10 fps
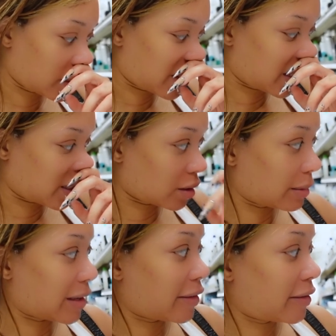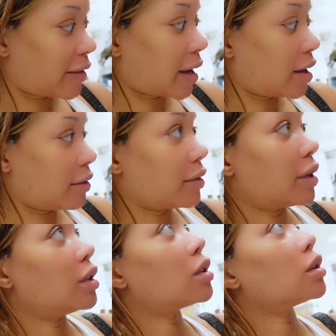All right, so my
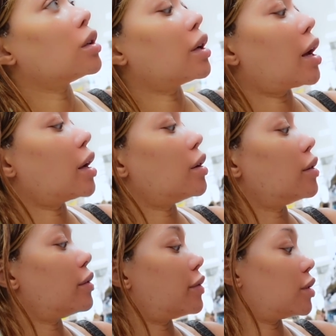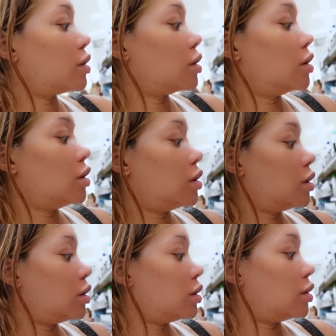favorite Native
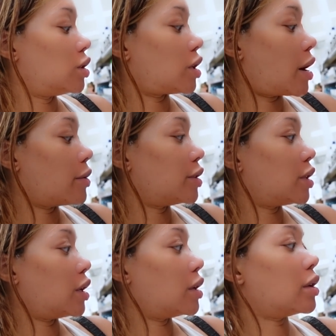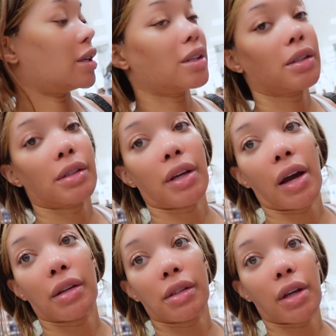shower gel is
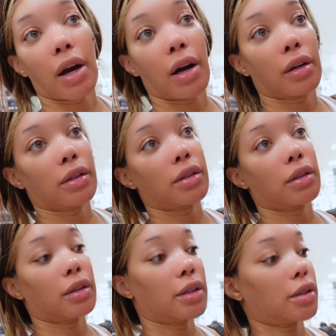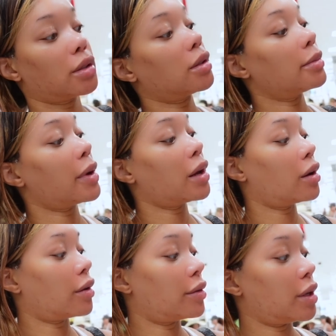out of stock. So let's
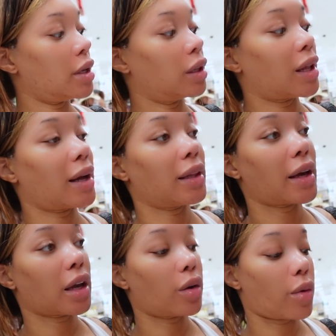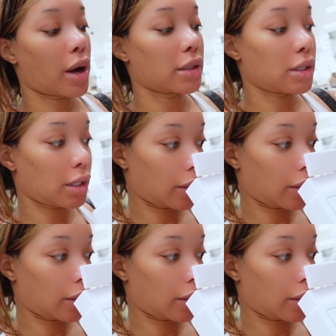smell the lilac and white.